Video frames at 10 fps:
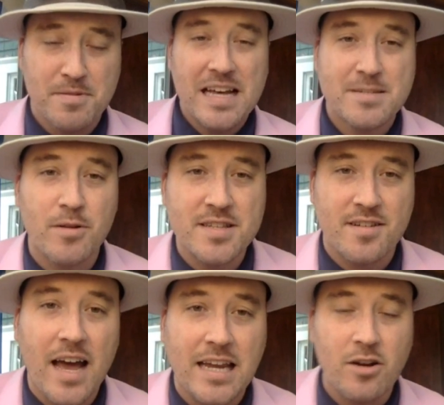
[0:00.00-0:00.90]
but that's what it's
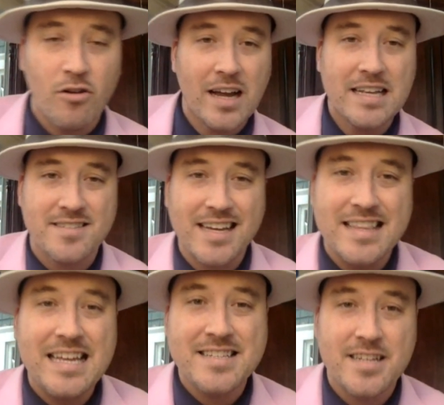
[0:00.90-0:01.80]
like. You're like, it's like at
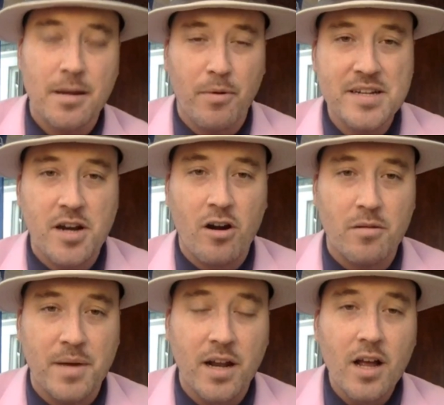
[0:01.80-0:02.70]
the NCAA
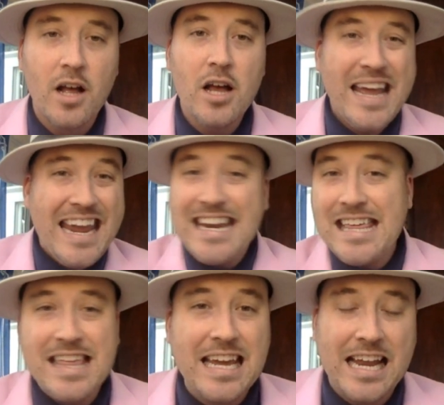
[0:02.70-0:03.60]
tournament.
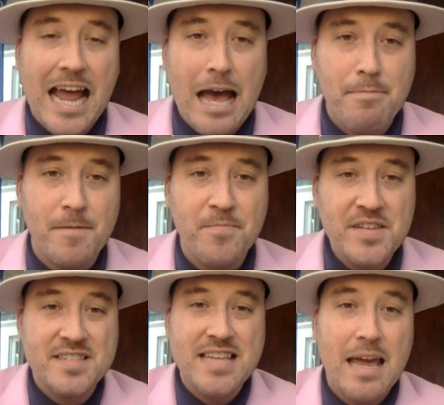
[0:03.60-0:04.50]
Anything can happen.
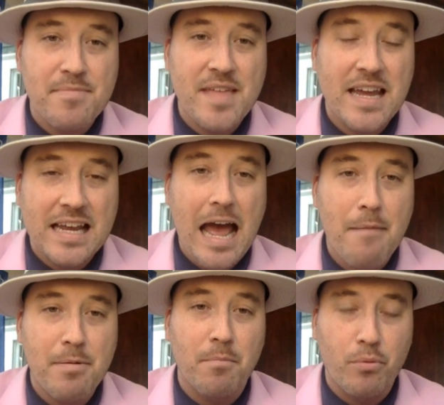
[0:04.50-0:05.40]
The same thing can
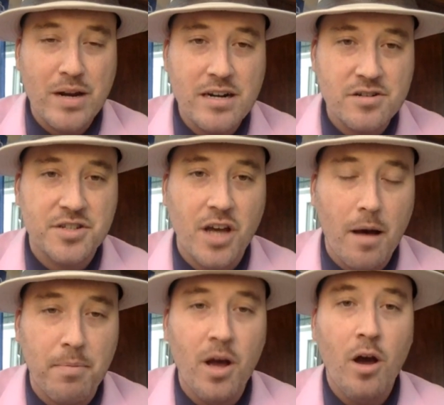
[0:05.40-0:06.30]
happen Breeders'
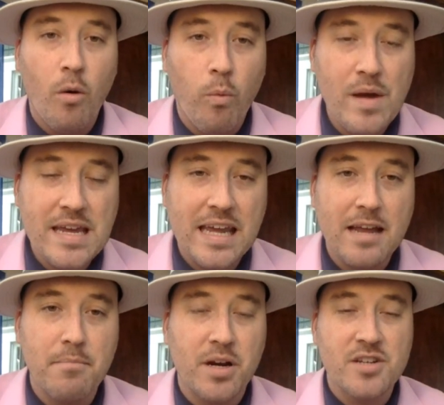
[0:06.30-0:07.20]
Cup
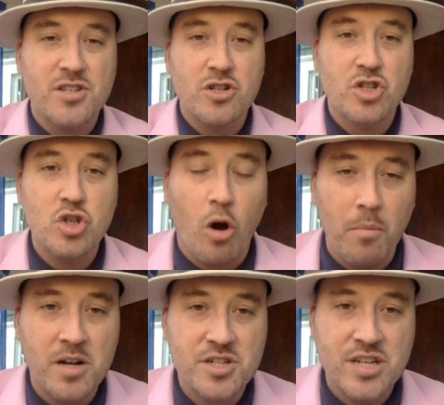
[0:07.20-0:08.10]
weekend because there's so
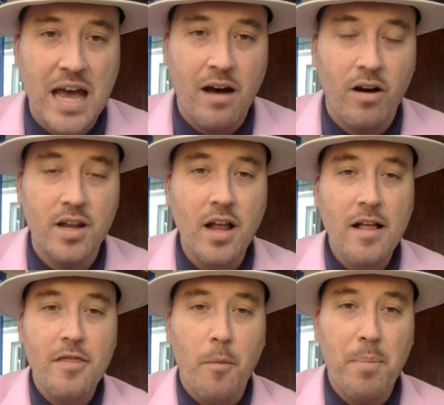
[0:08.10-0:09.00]
much talent.
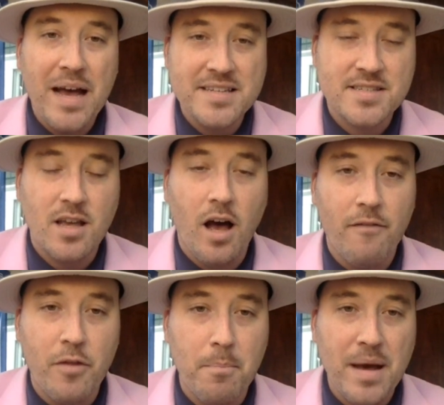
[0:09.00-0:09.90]
The best
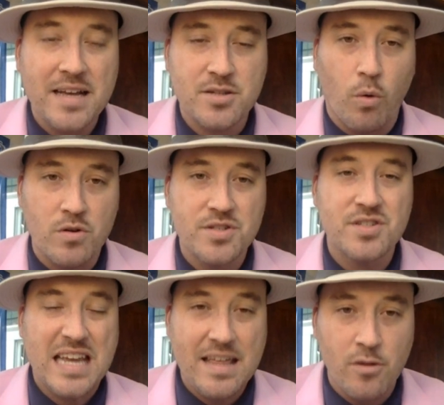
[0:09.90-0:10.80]
of the best
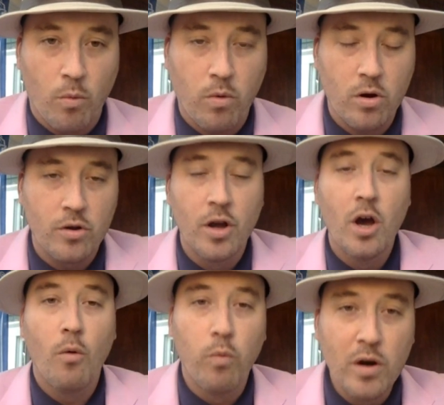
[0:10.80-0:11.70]
horses in the world
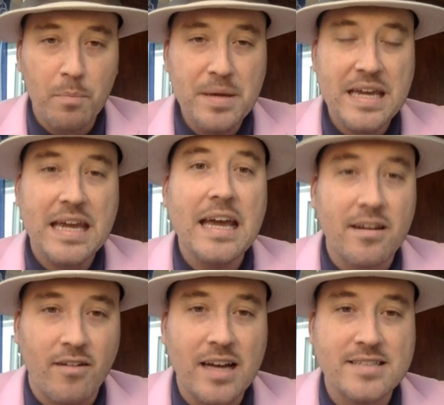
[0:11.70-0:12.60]
will be
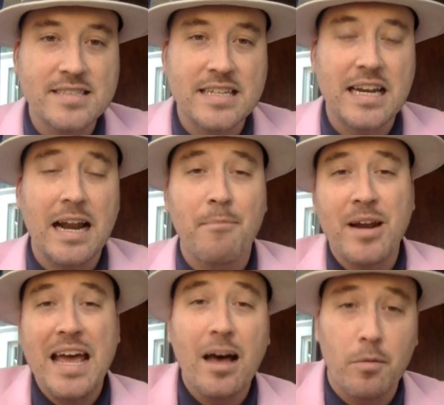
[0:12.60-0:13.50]
in Lexington, and I'm
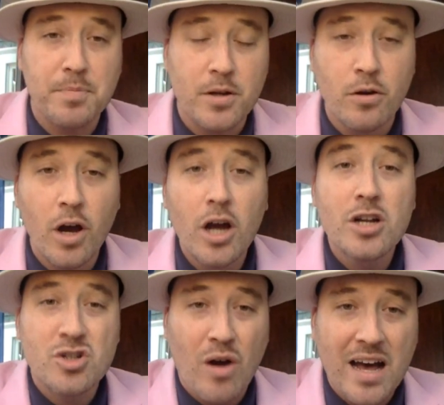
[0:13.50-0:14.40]
going to help you
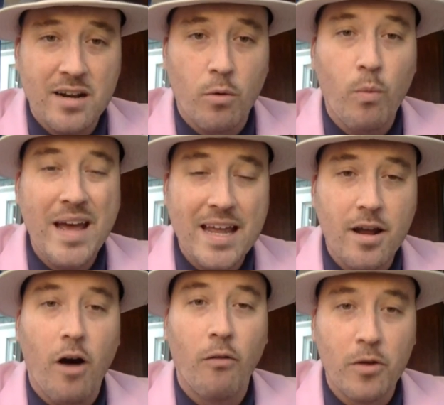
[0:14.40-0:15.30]
try to
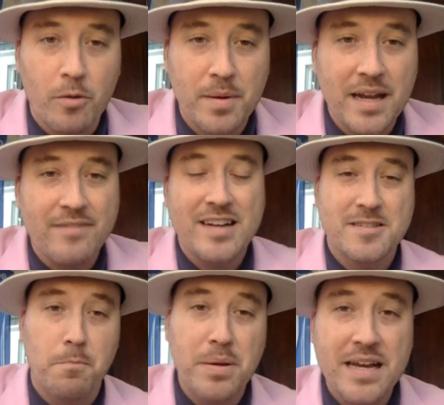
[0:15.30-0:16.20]
win a little bit. I've
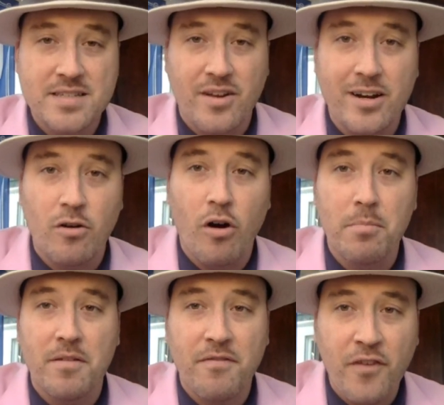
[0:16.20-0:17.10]
got some picks later on,
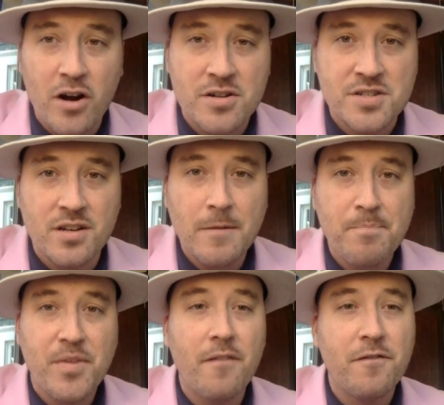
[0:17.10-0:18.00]
but first,
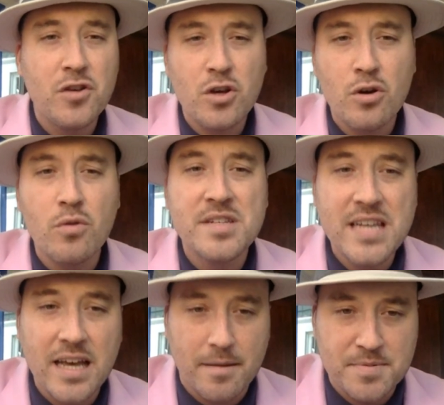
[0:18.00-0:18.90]
a few
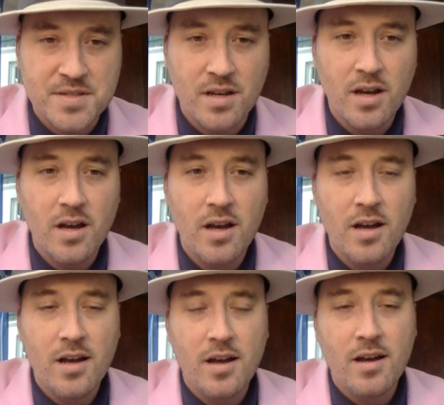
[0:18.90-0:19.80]
tips.
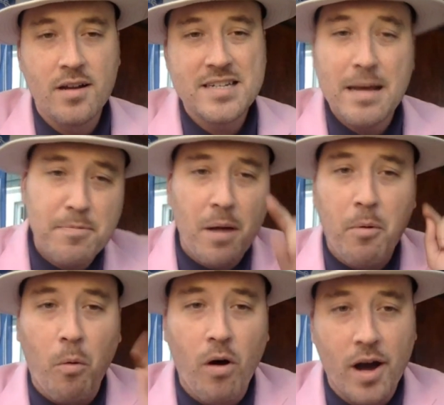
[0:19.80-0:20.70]
Tip
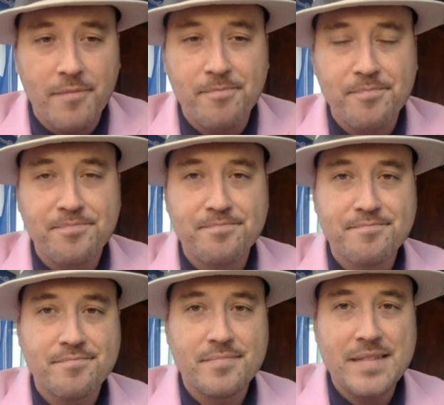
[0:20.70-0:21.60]
number one,
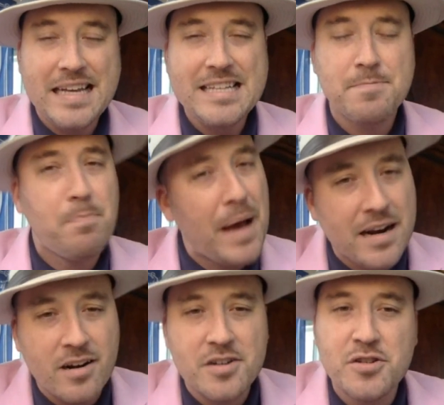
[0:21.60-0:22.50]
it's
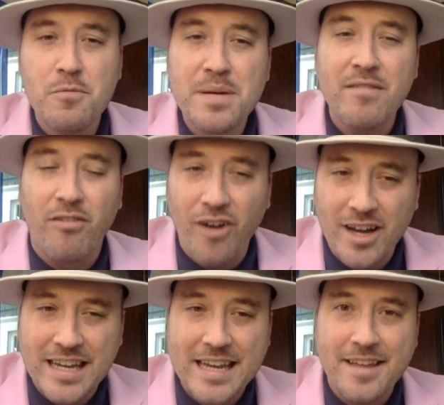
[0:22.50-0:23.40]
better to be
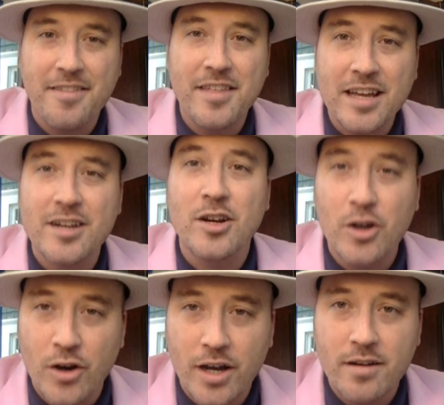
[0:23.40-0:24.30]
lucky than
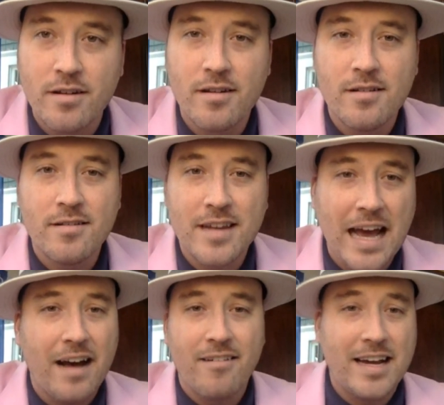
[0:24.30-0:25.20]
good.
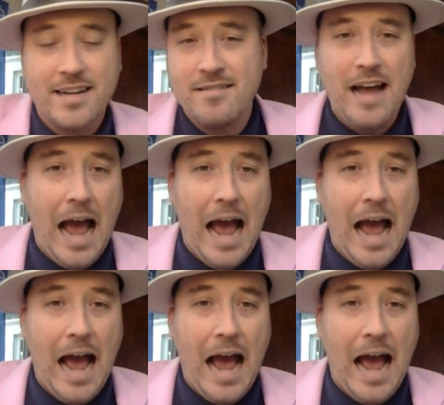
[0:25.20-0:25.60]
Yeah, like,